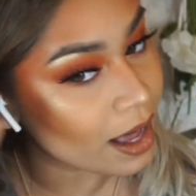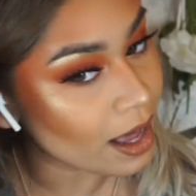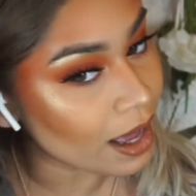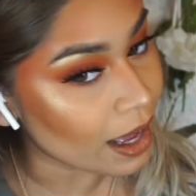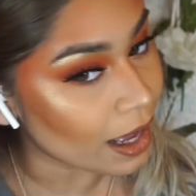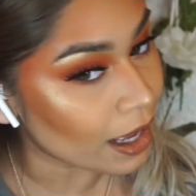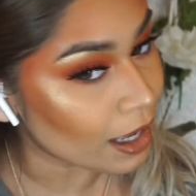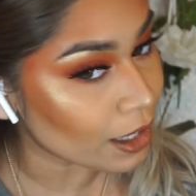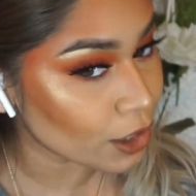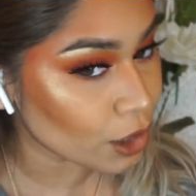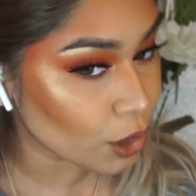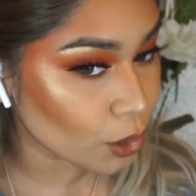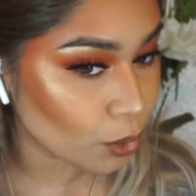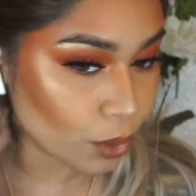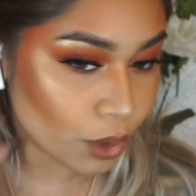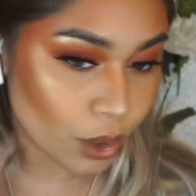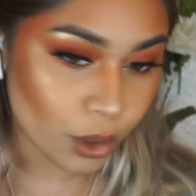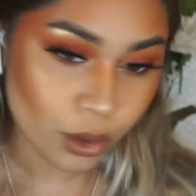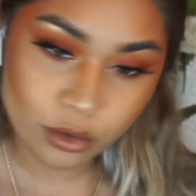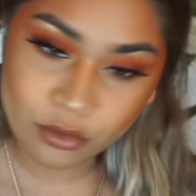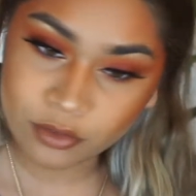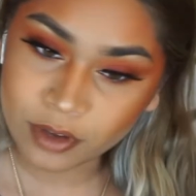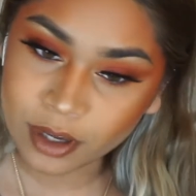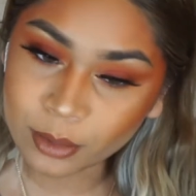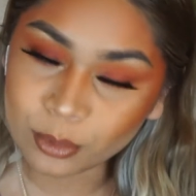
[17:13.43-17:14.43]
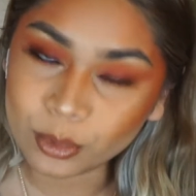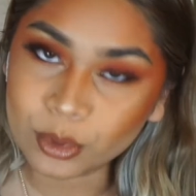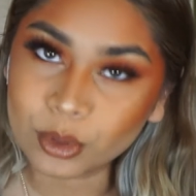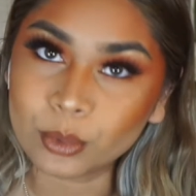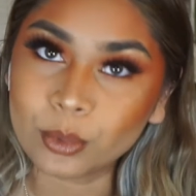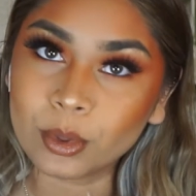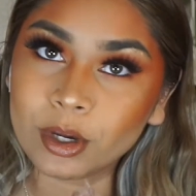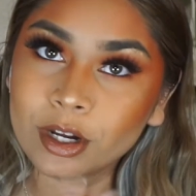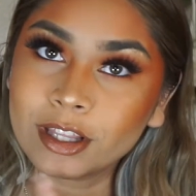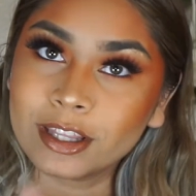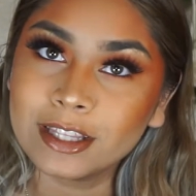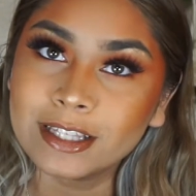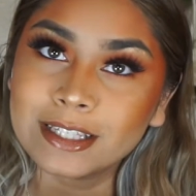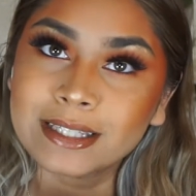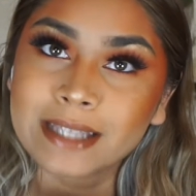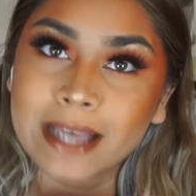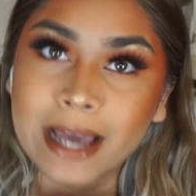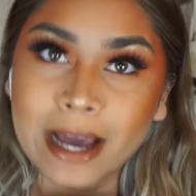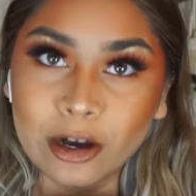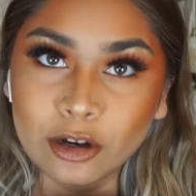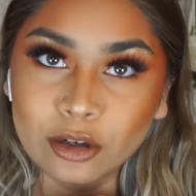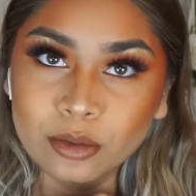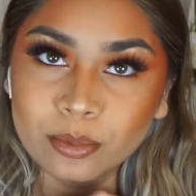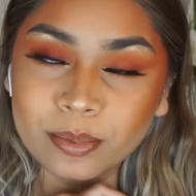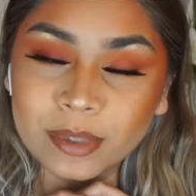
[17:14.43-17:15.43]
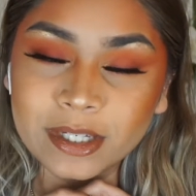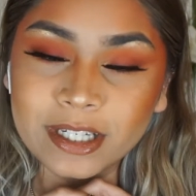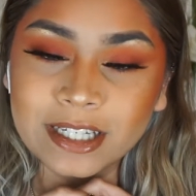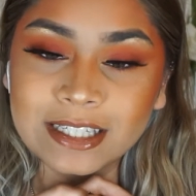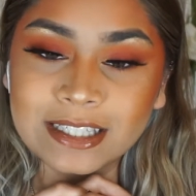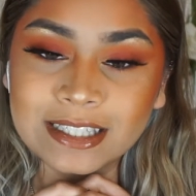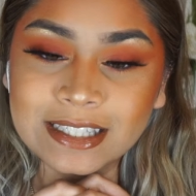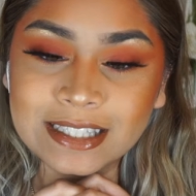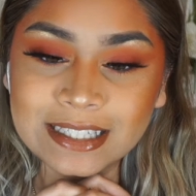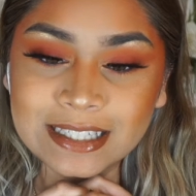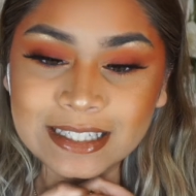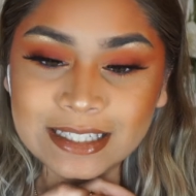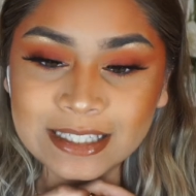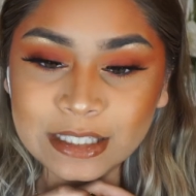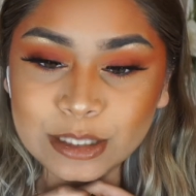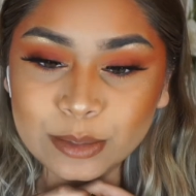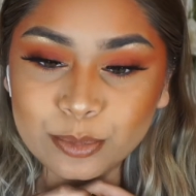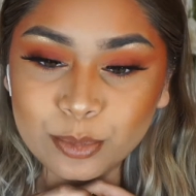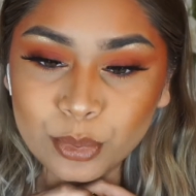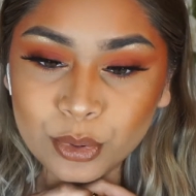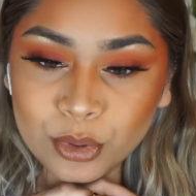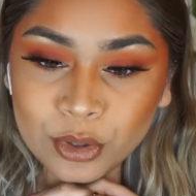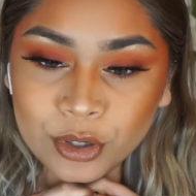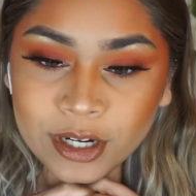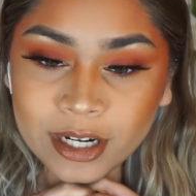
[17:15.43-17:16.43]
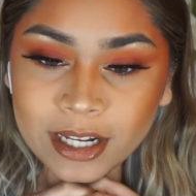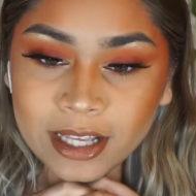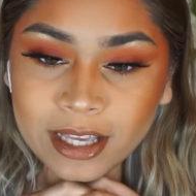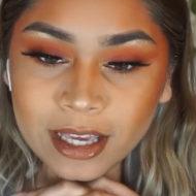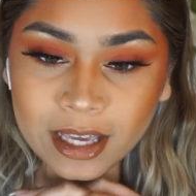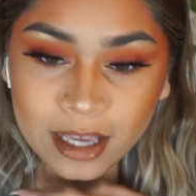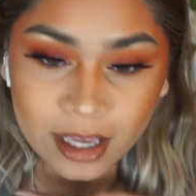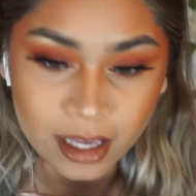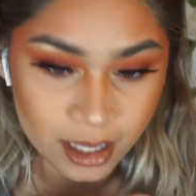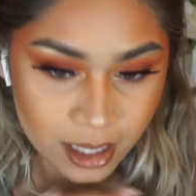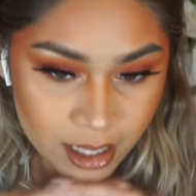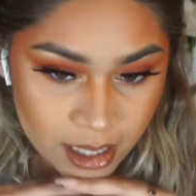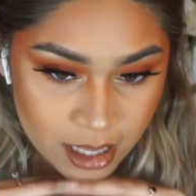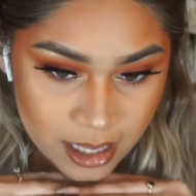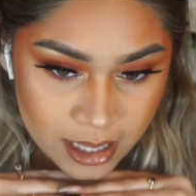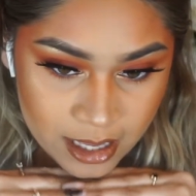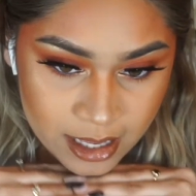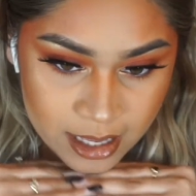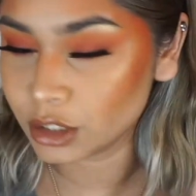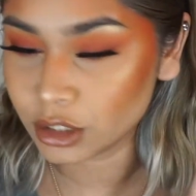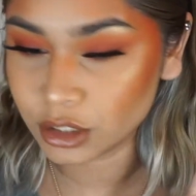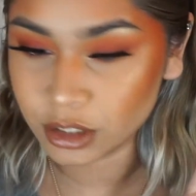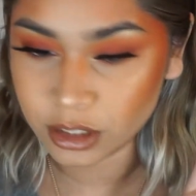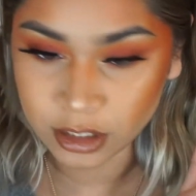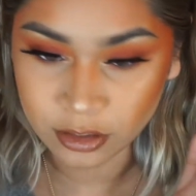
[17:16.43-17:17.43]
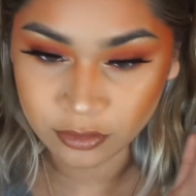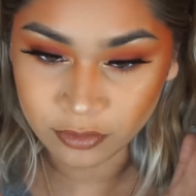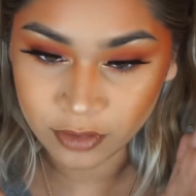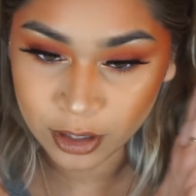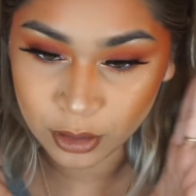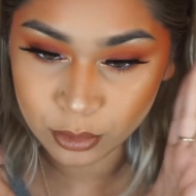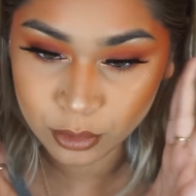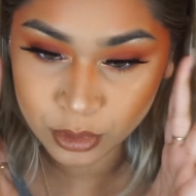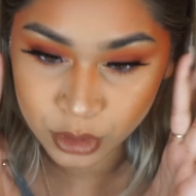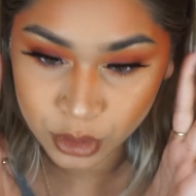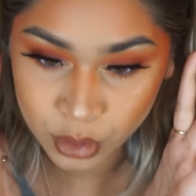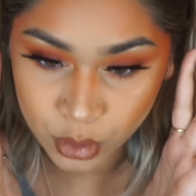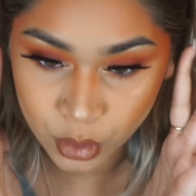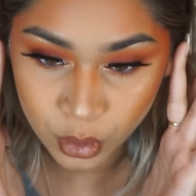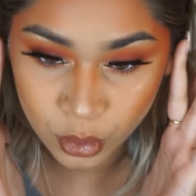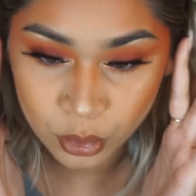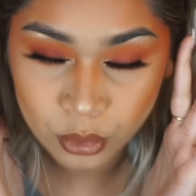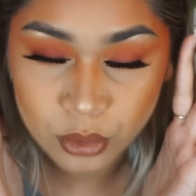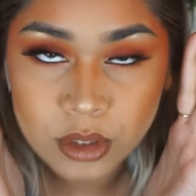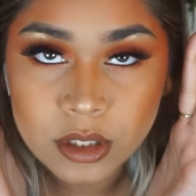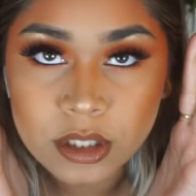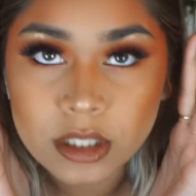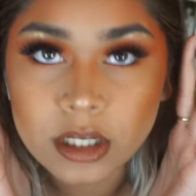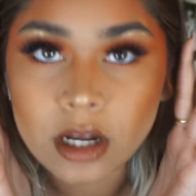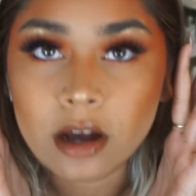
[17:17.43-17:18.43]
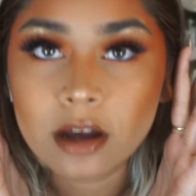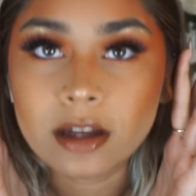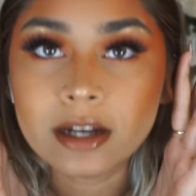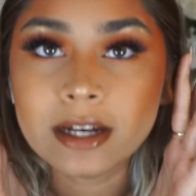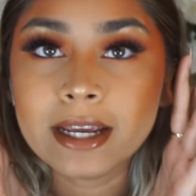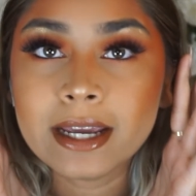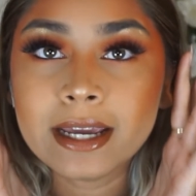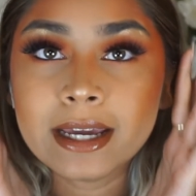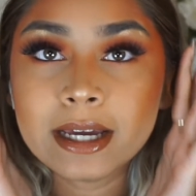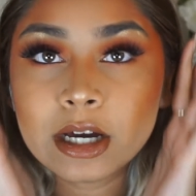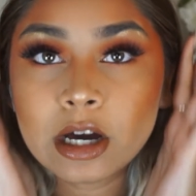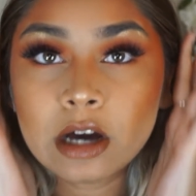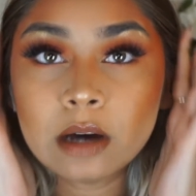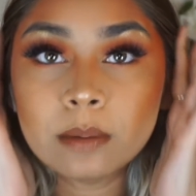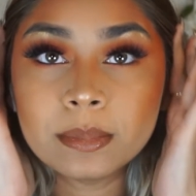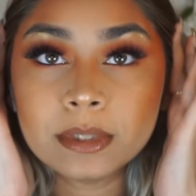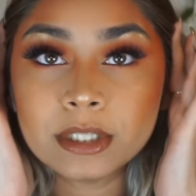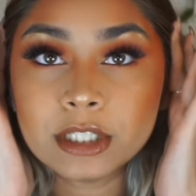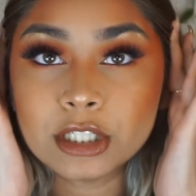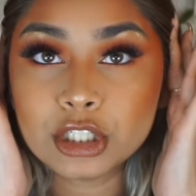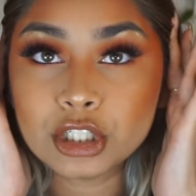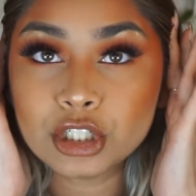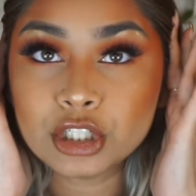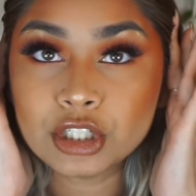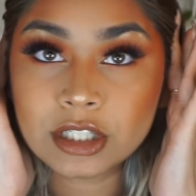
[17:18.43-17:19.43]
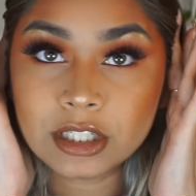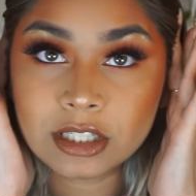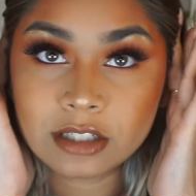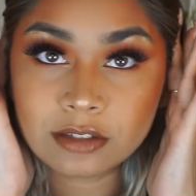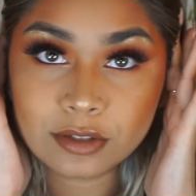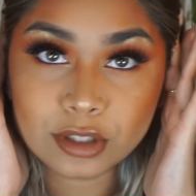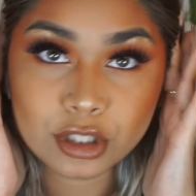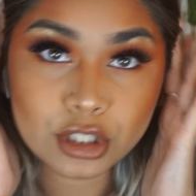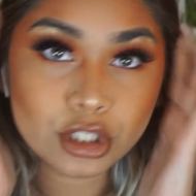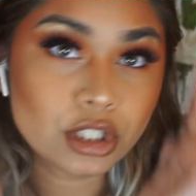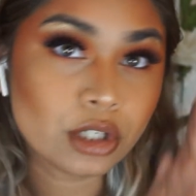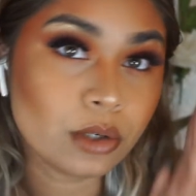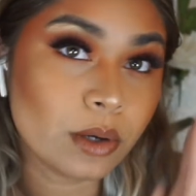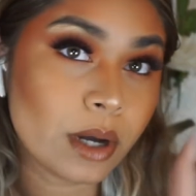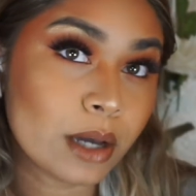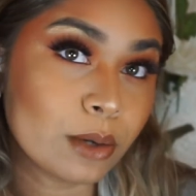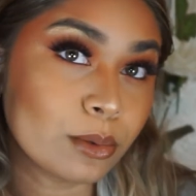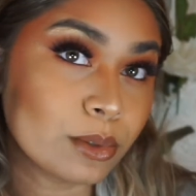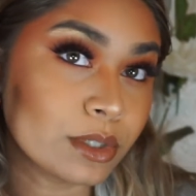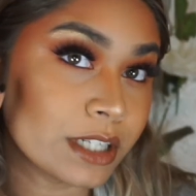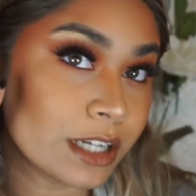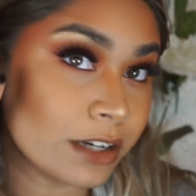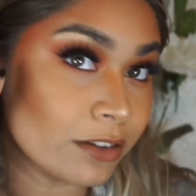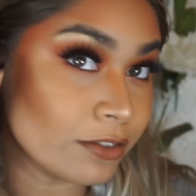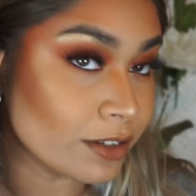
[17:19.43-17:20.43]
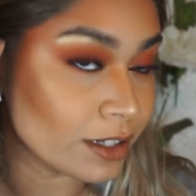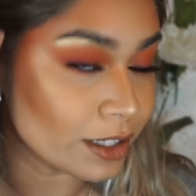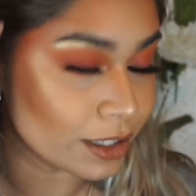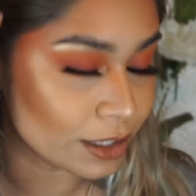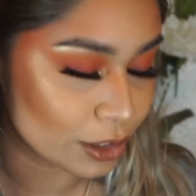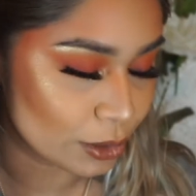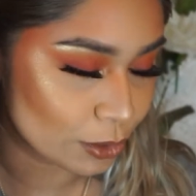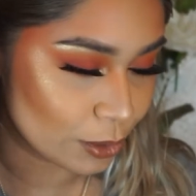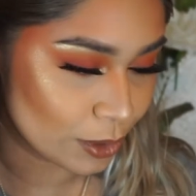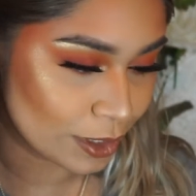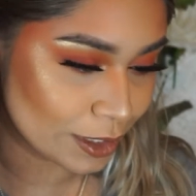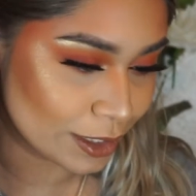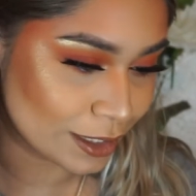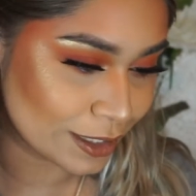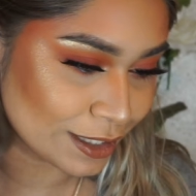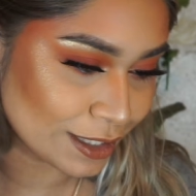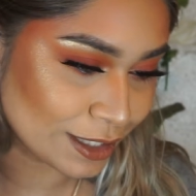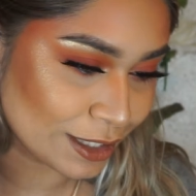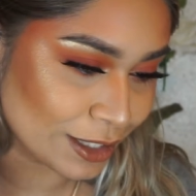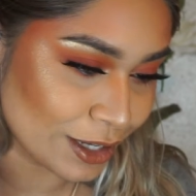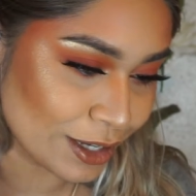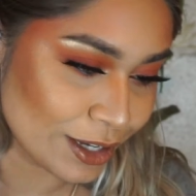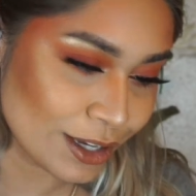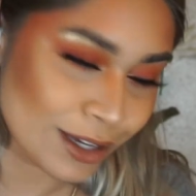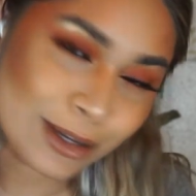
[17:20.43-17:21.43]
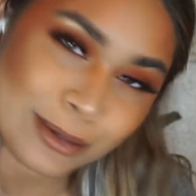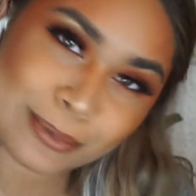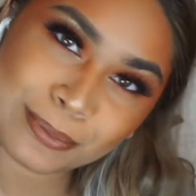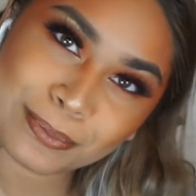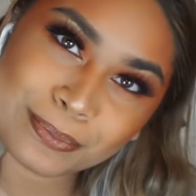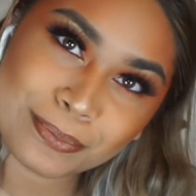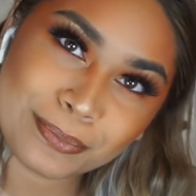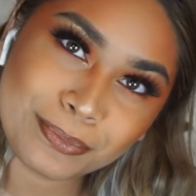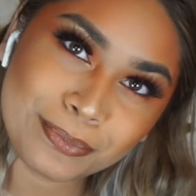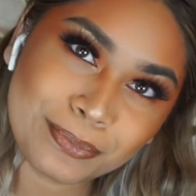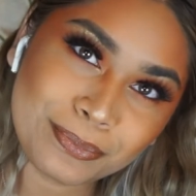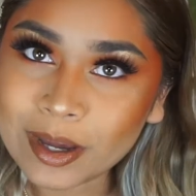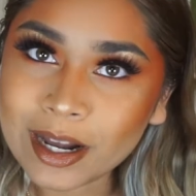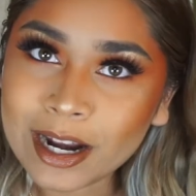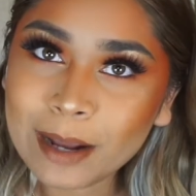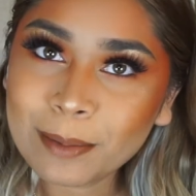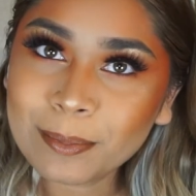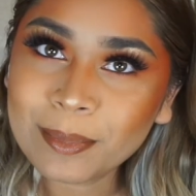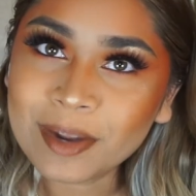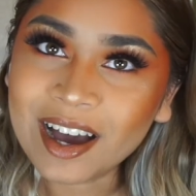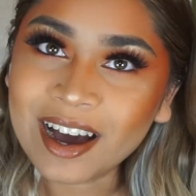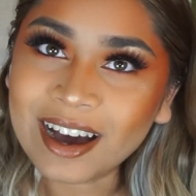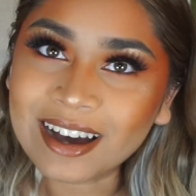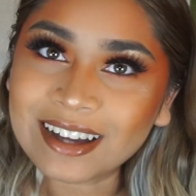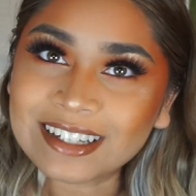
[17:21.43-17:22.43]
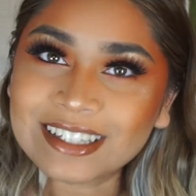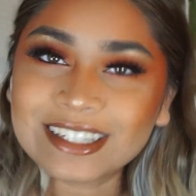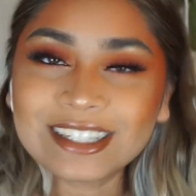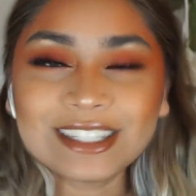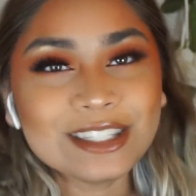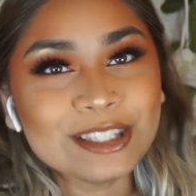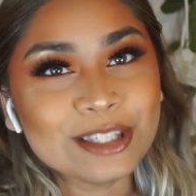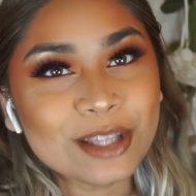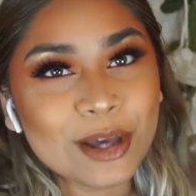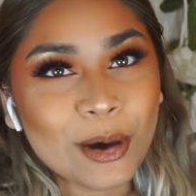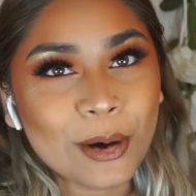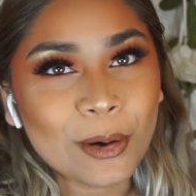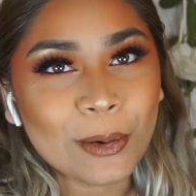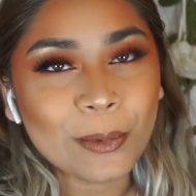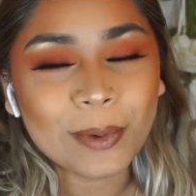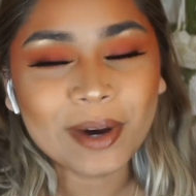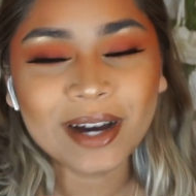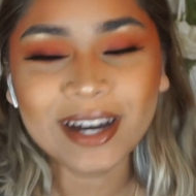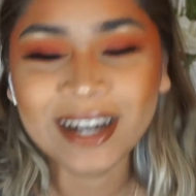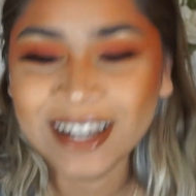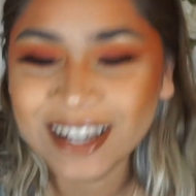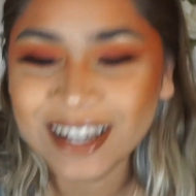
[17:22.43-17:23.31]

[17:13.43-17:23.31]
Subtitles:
I don't know if I would wear this out because it is pretty, just if I was a host on a competition TV show, I would definitely wear this look, but I'm not. So